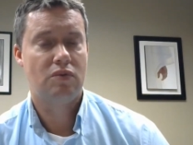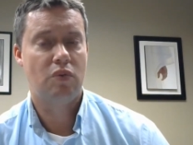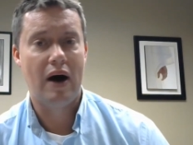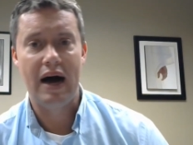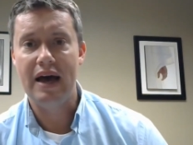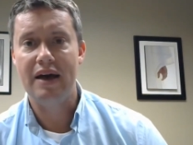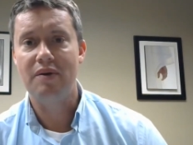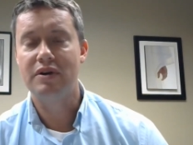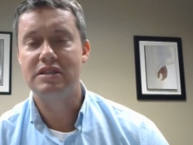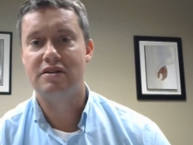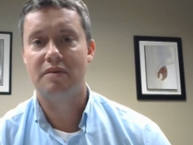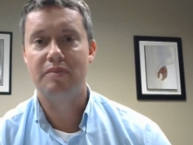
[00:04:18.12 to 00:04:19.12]
Why
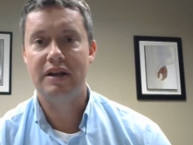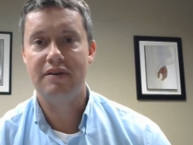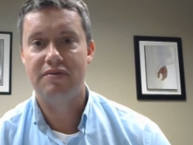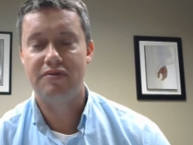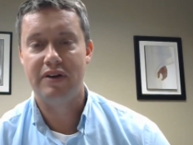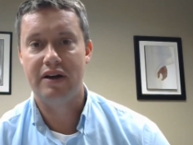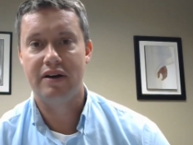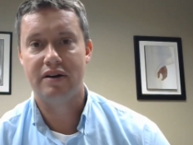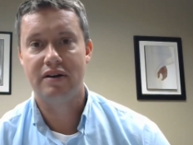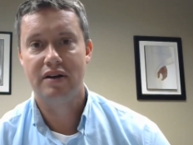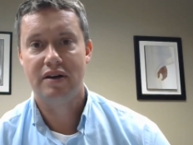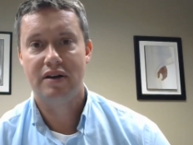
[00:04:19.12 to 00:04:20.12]
would somebody
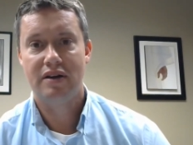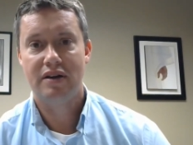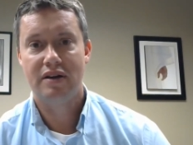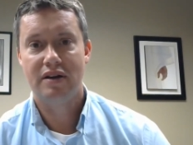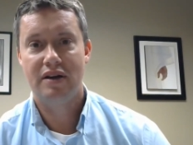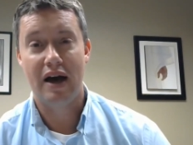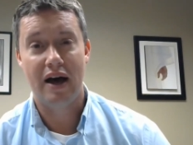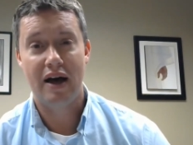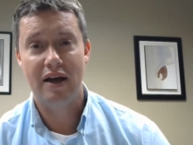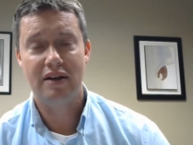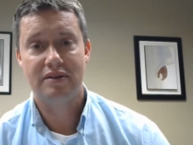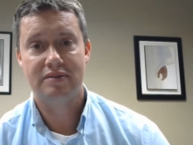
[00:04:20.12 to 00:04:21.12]
fear
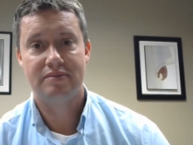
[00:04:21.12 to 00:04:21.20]
God?